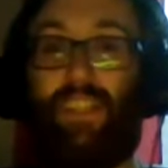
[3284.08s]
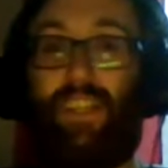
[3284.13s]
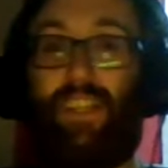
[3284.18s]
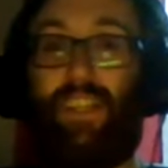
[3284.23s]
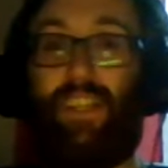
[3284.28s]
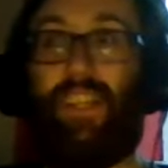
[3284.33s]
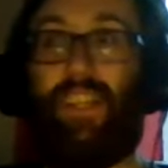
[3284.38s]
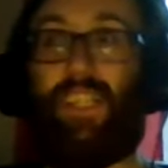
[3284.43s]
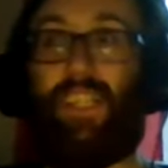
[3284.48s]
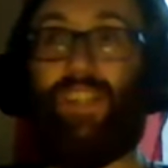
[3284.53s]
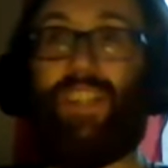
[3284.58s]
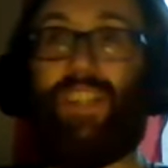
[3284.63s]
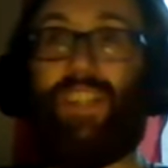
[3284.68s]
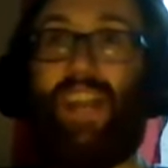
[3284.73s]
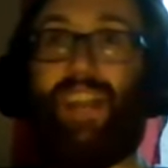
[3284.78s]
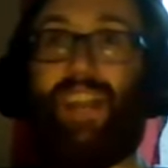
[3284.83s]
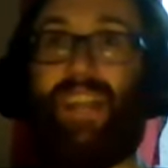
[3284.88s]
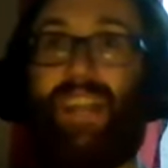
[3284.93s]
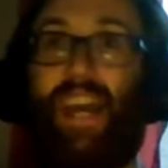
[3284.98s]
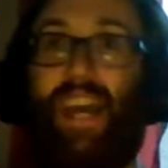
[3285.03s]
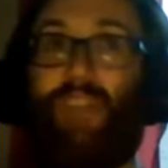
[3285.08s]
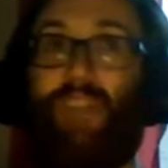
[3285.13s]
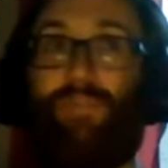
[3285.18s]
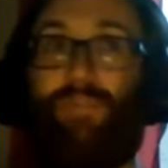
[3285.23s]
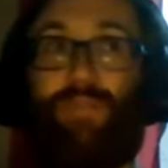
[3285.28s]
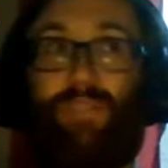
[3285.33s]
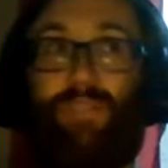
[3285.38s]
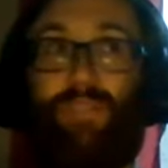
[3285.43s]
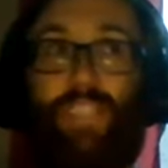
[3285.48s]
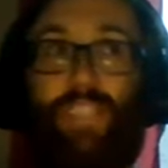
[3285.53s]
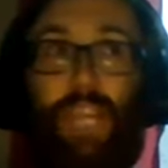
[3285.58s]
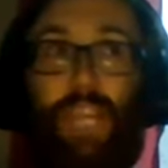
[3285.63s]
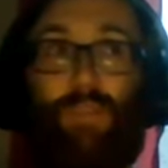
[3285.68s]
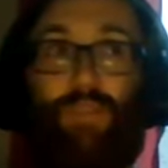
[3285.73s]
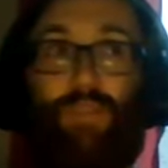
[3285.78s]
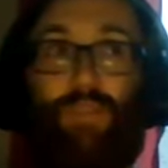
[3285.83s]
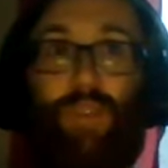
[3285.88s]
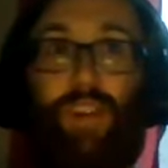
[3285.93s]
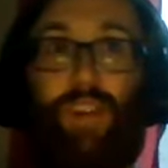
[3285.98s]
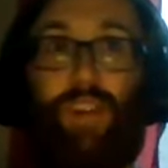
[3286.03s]
you could either have Jamie
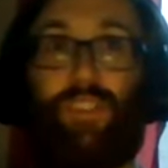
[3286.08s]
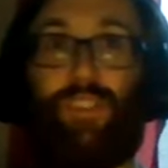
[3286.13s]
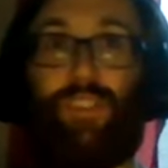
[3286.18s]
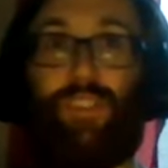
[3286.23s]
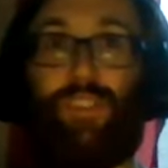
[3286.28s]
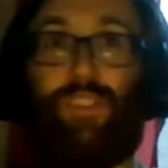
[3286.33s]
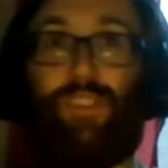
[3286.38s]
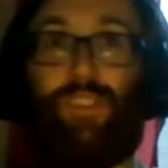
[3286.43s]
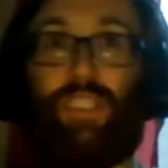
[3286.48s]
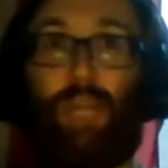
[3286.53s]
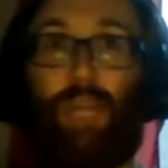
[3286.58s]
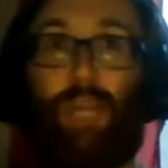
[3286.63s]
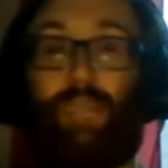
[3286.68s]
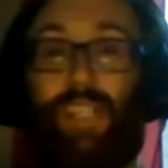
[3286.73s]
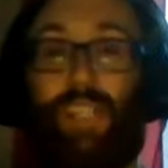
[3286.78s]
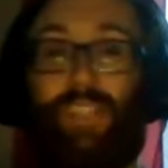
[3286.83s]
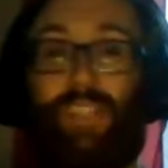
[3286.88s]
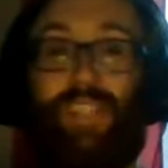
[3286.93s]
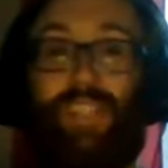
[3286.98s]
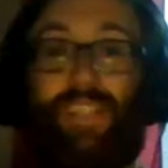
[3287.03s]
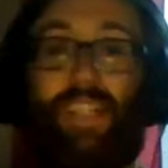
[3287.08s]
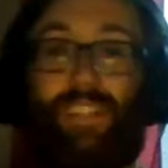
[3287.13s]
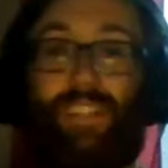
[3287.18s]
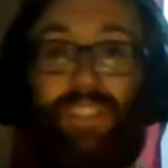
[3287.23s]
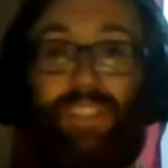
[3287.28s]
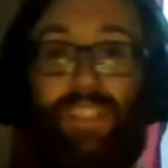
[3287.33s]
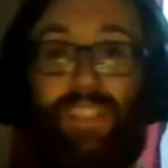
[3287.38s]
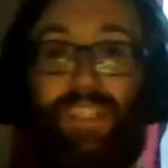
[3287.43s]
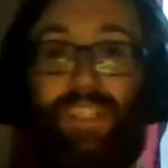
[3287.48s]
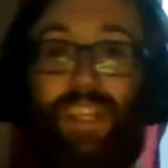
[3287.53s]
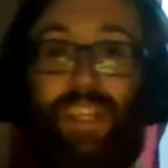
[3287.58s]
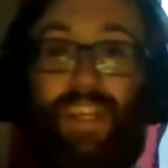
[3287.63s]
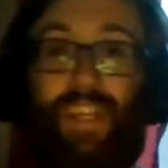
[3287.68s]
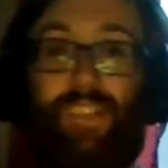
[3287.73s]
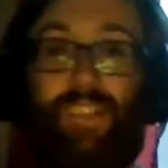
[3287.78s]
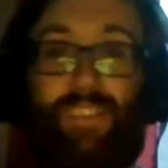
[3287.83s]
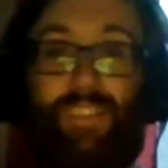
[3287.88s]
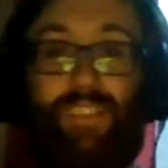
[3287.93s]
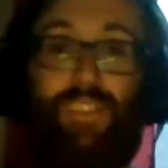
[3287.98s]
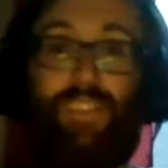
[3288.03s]
Foxx or Samuel L. Jackson in their
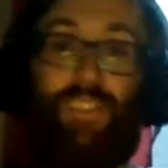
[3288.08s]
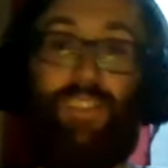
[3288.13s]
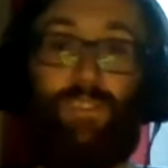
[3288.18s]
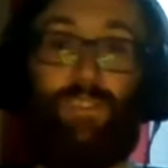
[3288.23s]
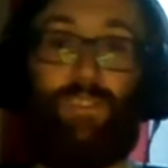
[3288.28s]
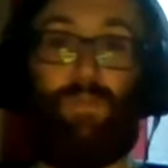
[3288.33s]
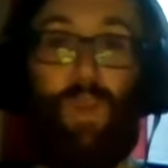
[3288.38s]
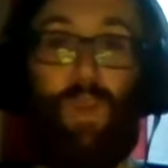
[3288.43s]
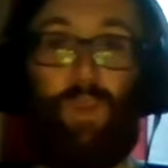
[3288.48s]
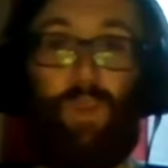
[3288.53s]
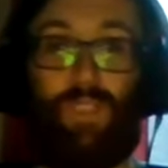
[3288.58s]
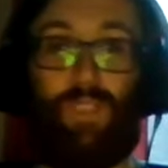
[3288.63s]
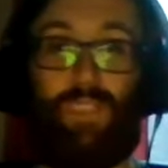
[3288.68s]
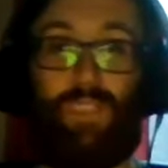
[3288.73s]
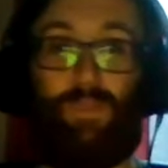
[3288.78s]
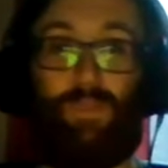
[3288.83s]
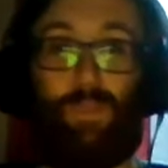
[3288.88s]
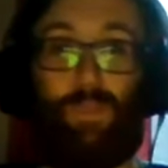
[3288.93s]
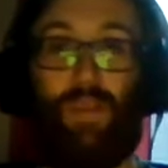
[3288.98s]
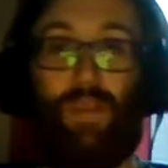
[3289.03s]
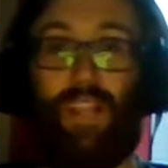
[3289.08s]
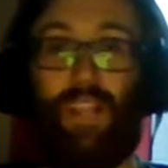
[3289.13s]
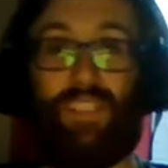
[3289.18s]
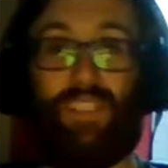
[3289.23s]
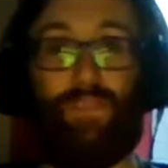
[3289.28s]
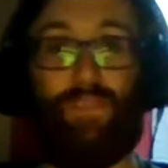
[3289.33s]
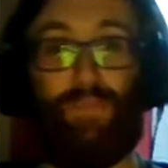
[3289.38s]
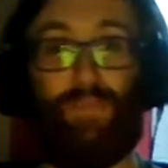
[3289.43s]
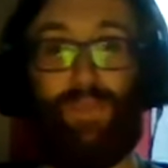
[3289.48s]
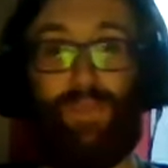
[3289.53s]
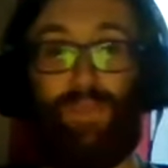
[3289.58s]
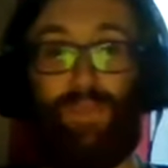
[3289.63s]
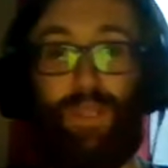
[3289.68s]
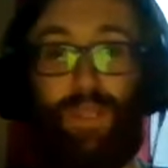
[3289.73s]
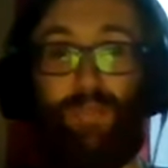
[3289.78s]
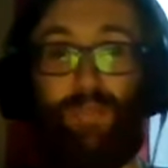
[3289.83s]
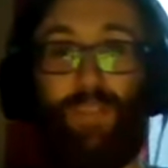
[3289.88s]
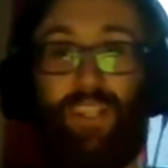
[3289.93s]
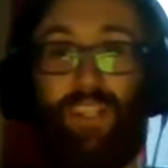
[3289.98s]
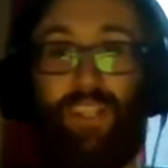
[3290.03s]
roles, reprising them from the film,
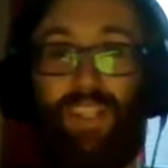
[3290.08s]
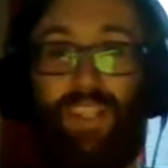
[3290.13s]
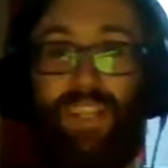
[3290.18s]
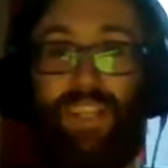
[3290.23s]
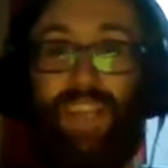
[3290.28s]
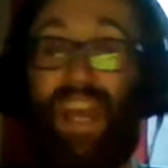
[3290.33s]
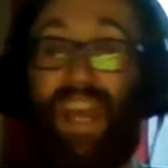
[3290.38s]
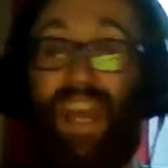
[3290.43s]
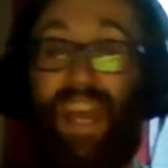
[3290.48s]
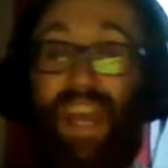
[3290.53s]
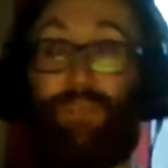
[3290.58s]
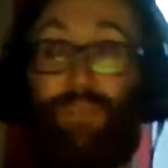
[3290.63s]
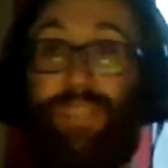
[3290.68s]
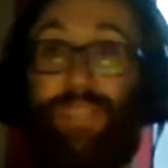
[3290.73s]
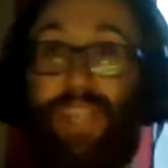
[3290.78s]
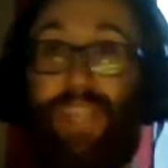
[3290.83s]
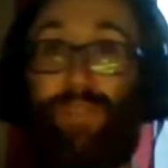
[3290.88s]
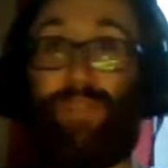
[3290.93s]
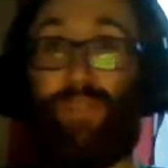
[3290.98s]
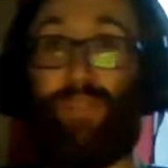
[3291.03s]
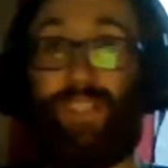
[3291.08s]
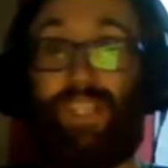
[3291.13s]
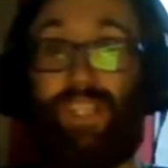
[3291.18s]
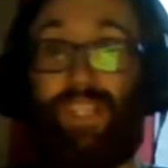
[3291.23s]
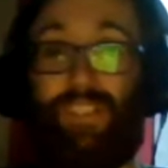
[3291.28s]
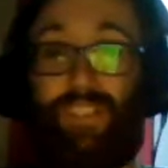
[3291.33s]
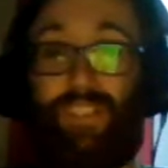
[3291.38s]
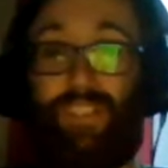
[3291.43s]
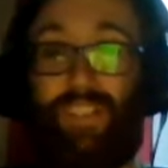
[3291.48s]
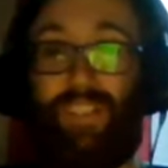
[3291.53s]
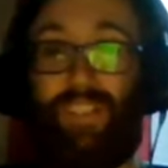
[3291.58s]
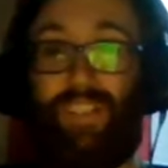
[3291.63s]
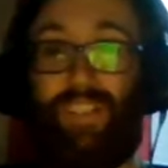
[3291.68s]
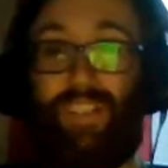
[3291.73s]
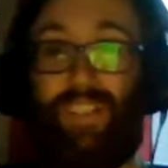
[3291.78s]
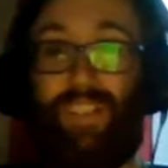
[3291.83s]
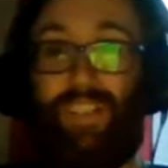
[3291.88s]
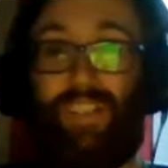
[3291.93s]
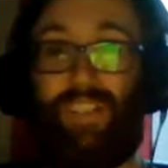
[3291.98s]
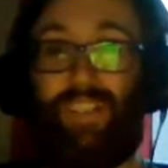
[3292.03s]
and it would be dead funny.
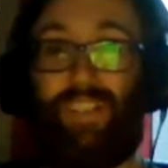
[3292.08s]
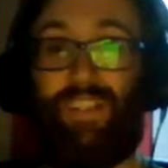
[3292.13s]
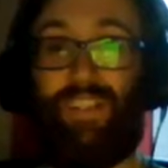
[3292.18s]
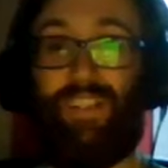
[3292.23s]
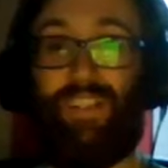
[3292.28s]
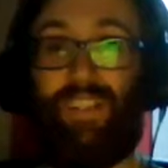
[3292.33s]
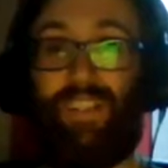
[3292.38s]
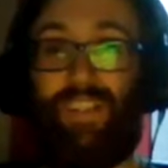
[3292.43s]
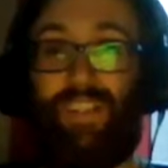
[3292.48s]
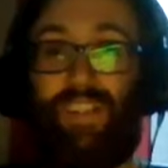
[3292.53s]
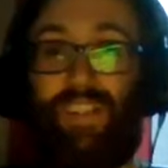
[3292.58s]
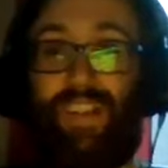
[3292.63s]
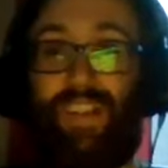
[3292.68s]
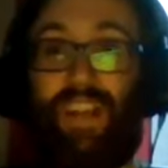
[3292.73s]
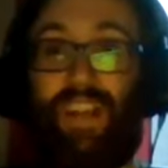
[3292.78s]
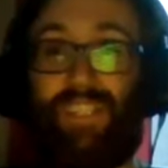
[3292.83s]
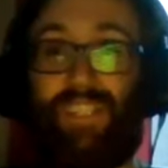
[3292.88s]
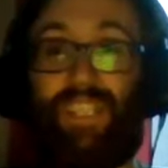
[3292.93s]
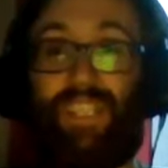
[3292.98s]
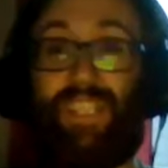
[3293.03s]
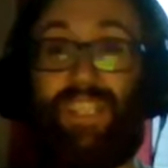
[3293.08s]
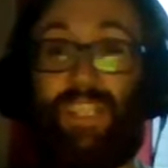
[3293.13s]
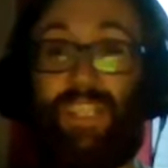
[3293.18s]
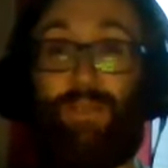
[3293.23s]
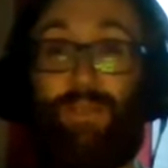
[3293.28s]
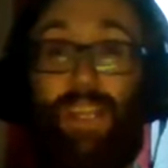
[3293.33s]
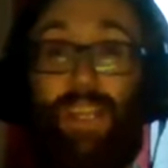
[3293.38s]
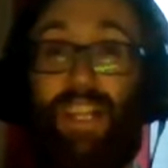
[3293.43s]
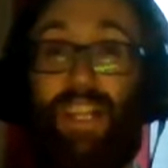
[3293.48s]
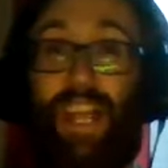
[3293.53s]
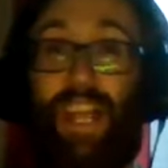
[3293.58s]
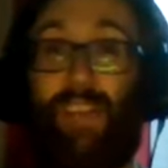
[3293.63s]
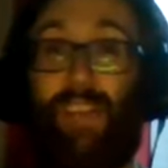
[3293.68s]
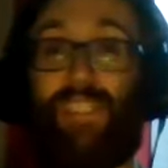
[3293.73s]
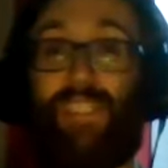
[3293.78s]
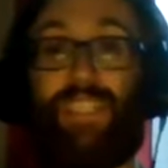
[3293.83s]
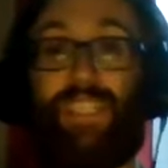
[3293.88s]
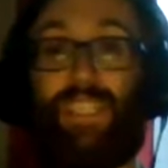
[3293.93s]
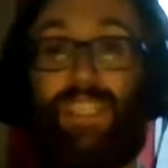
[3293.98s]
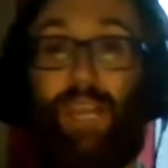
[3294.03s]
I actually think it'd be hilarious to
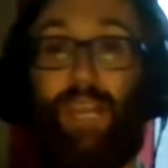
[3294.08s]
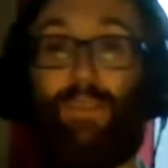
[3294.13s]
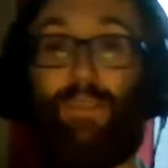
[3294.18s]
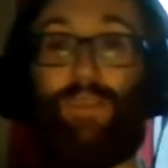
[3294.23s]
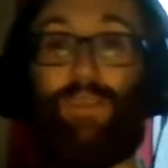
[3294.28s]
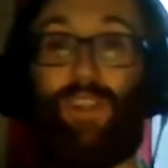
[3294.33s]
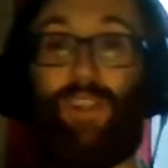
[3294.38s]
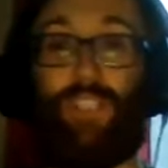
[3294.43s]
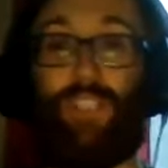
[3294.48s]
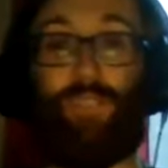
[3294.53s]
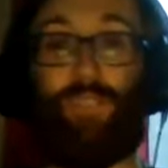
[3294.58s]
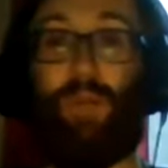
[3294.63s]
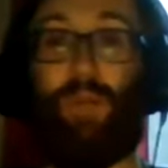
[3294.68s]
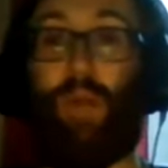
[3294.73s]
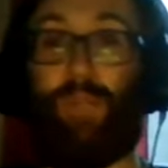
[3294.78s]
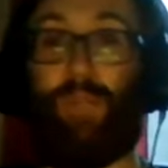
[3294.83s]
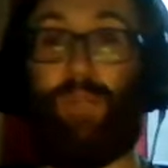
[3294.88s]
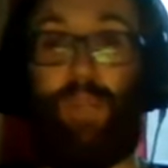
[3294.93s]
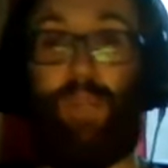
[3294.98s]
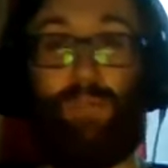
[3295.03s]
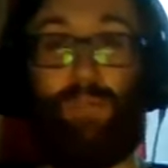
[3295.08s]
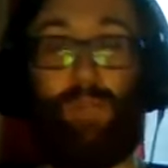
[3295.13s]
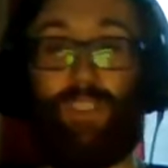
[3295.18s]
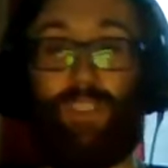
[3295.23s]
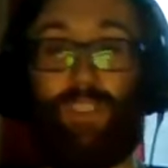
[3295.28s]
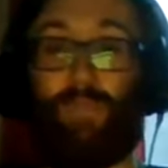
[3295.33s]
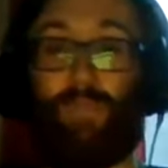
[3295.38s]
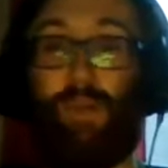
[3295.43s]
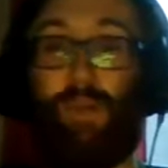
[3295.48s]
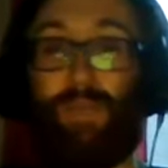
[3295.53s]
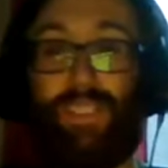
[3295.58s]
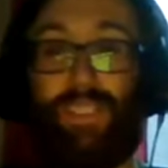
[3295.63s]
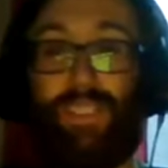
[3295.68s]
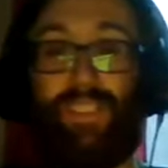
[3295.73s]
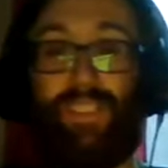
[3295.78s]
see Jamie Foxx just popping off a bunch of Muppets.